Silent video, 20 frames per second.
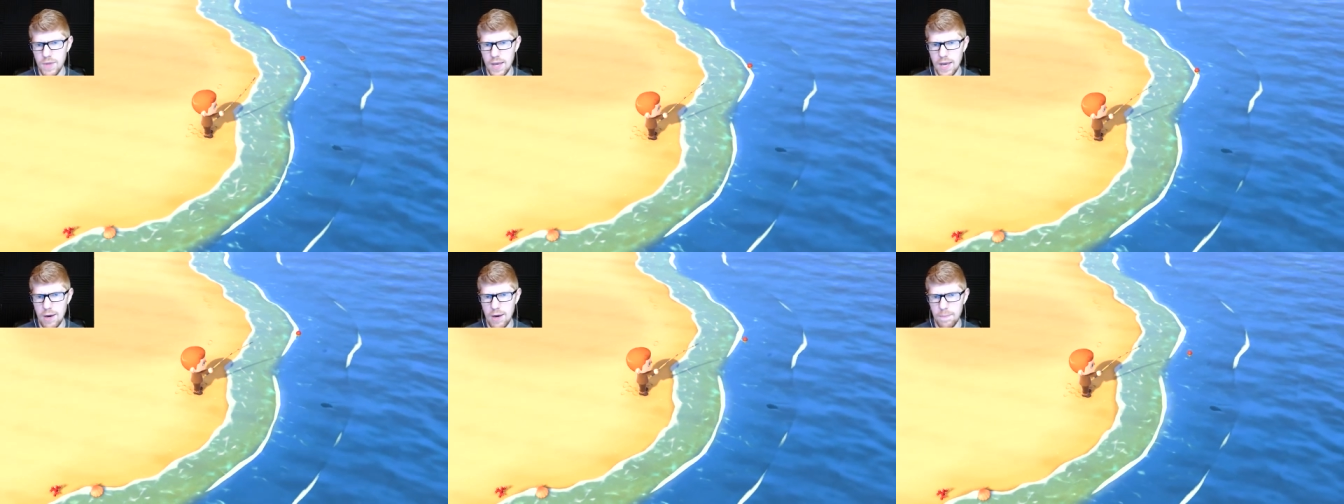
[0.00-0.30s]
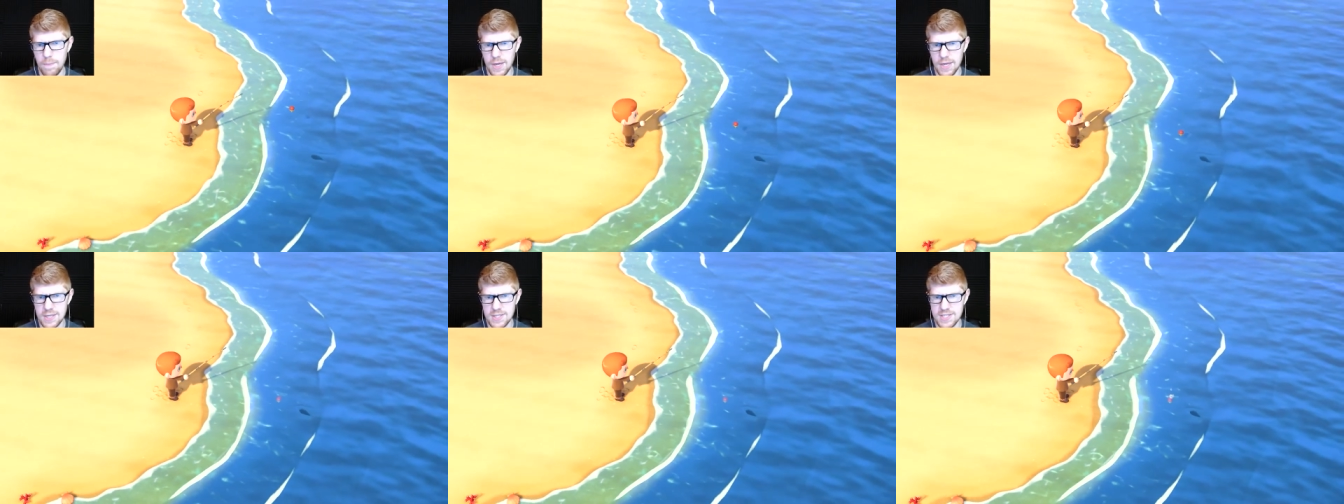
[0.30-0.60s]
how
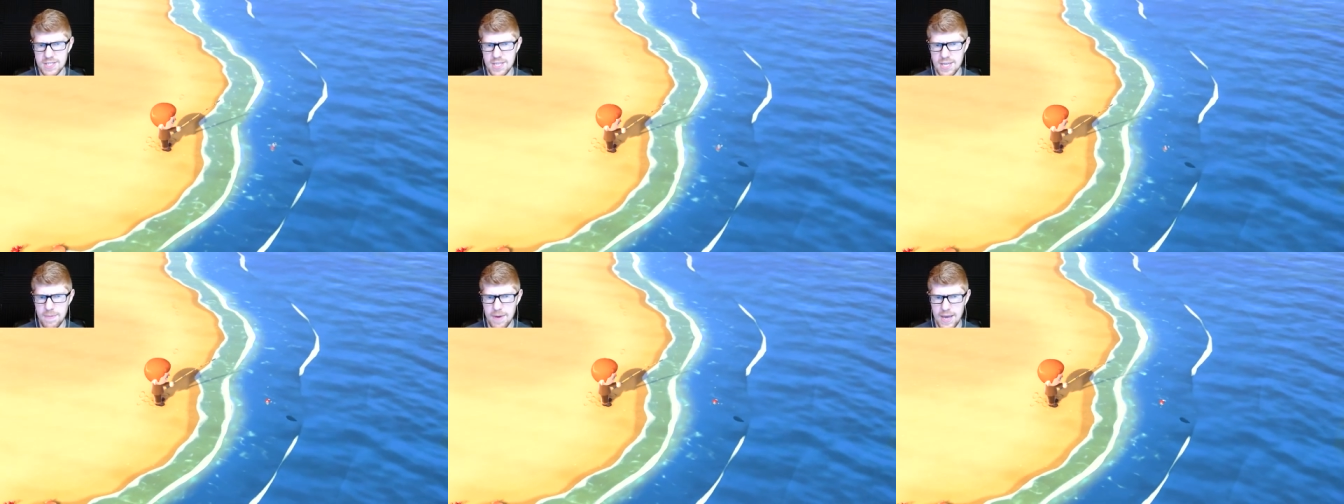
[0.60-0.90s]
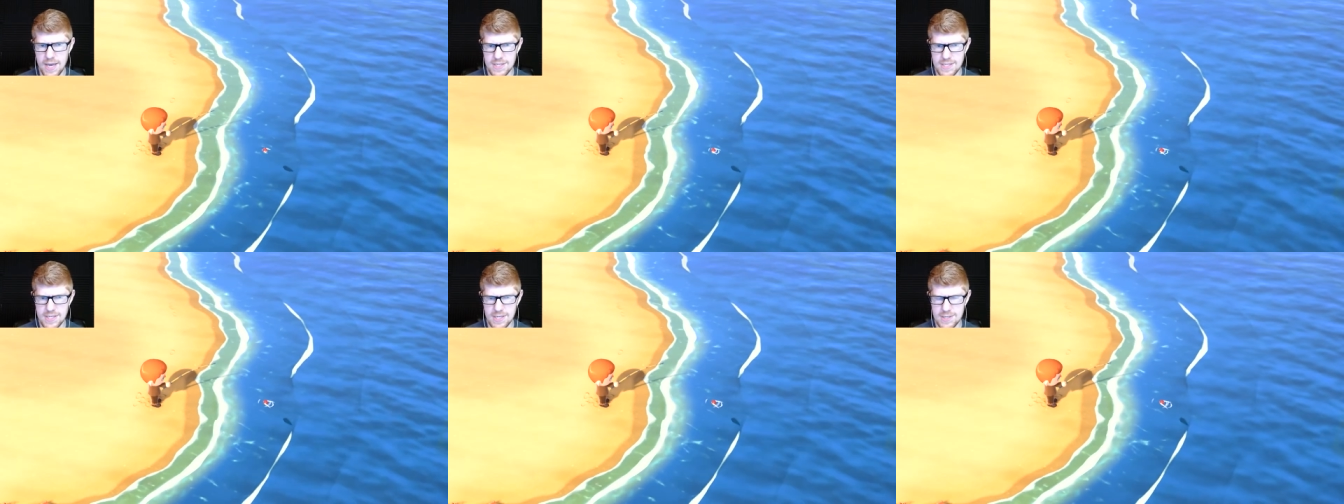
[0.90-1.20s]
big a sea
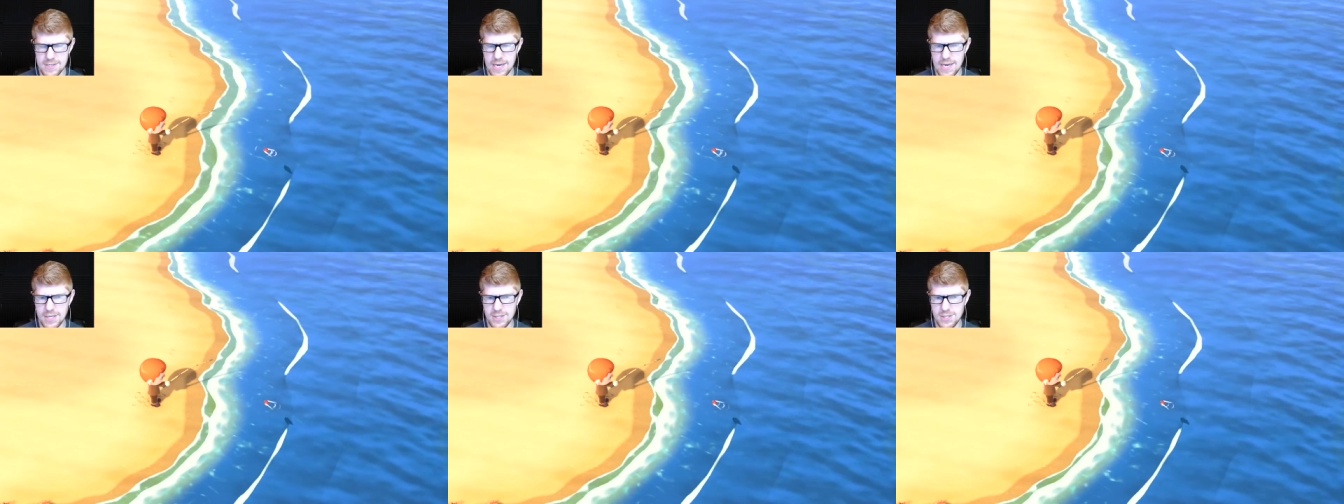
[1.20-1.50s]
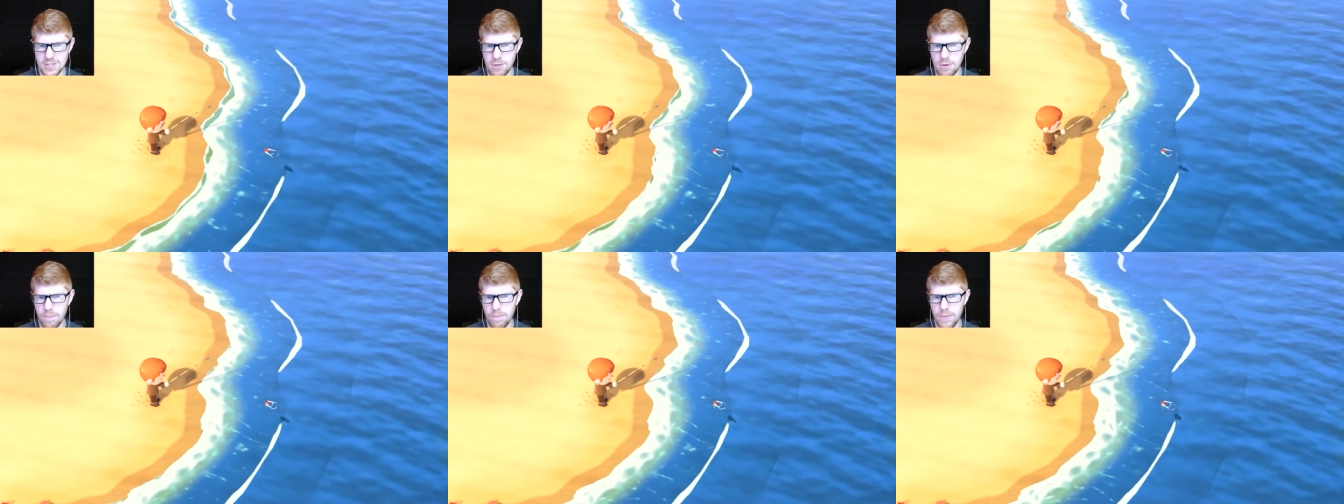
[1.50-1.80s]
bass is. I
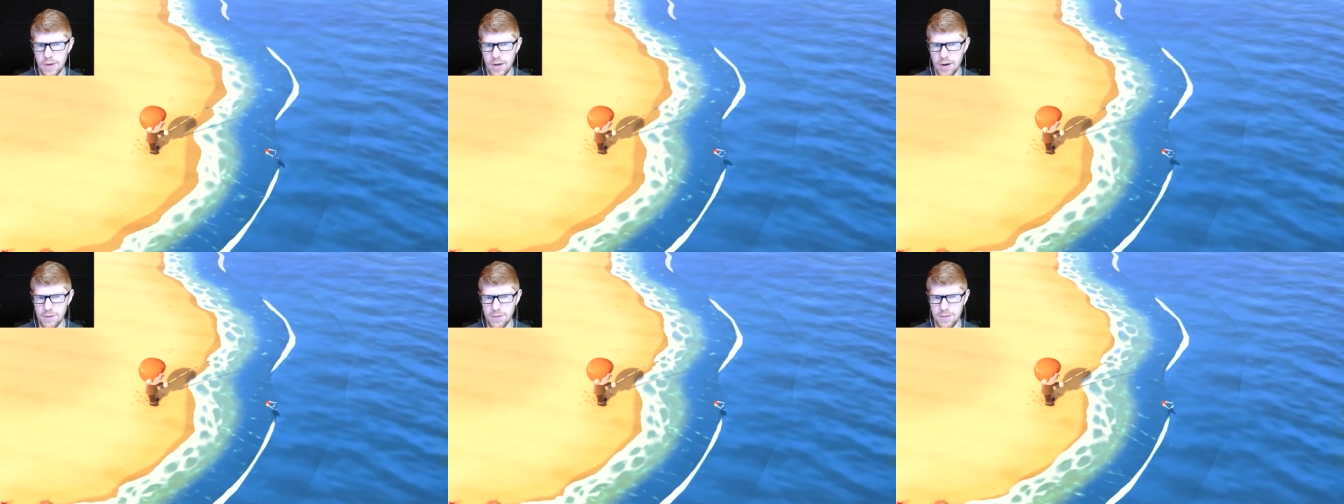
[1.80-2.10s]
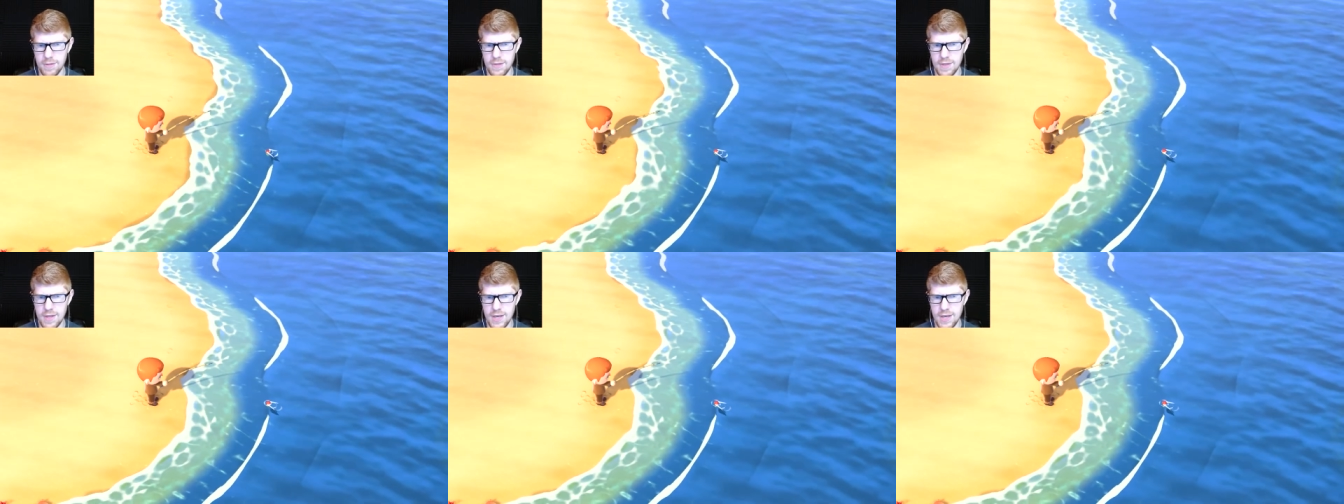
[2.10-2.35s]
assume bigger than